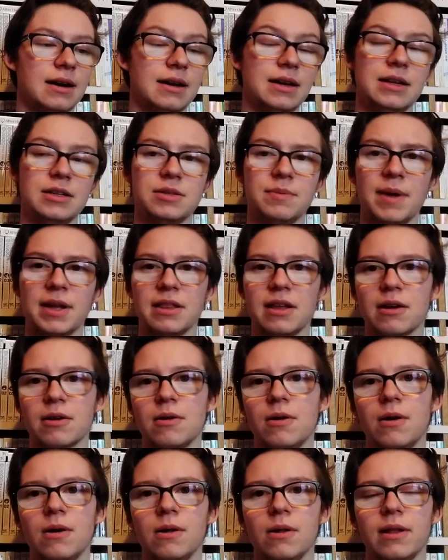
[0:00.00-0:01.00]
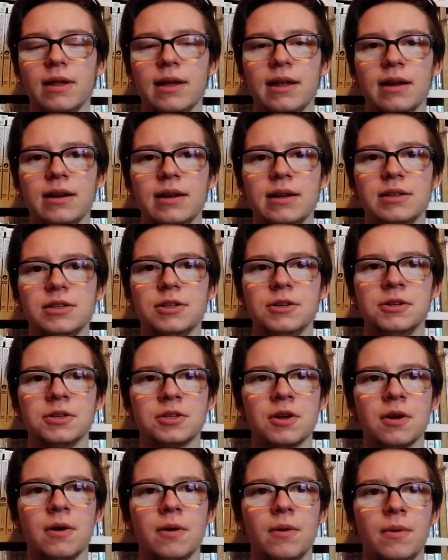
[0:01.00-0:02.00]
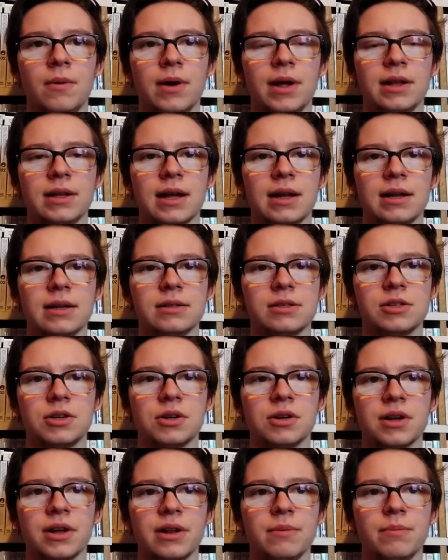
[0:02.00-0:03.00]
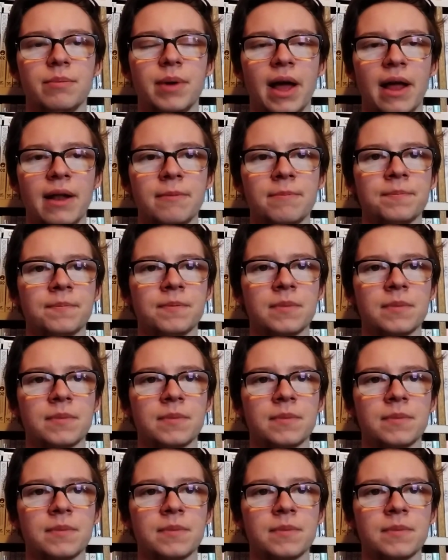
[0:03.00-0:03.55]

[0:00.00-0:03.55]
I need to make that call, and I need to just go and get it started. But